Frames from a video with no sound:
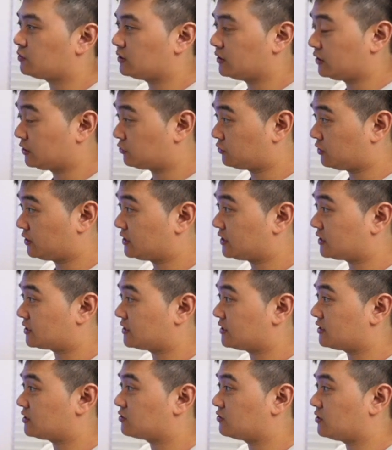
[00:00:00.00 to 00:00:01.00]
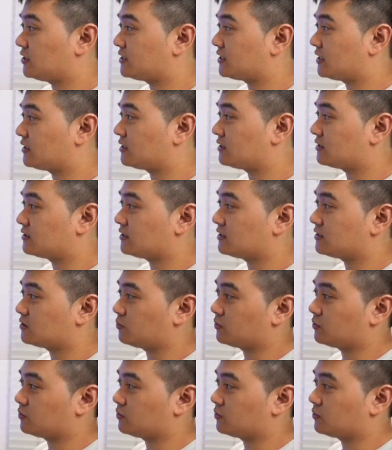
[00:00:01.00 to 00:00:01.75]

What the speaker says: literally just these 3 sentences,